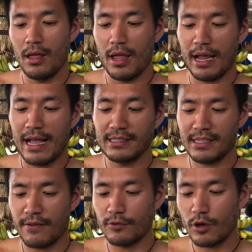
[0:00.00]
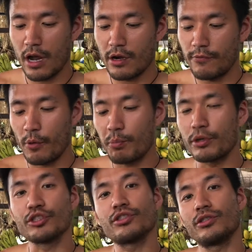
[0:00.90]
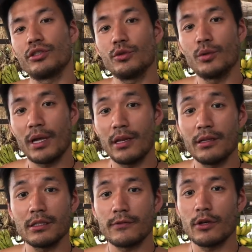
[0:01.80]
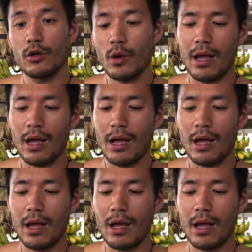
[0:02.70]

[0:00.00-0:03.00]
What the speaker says: Hey guys, it's Kevin Kreider from Pursuit, and in this video,